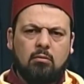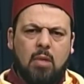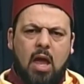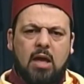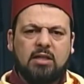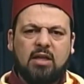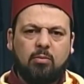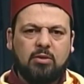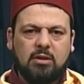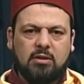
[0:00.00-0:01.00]
I
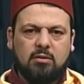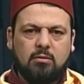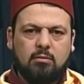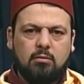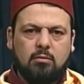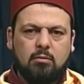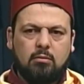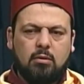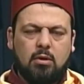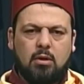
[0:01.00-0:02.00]
accept it.
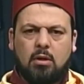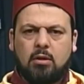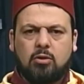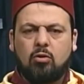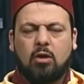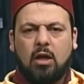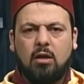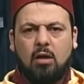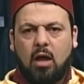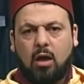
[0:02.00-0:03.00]
It's
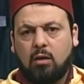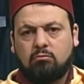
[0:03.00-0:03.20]
okay. I, I,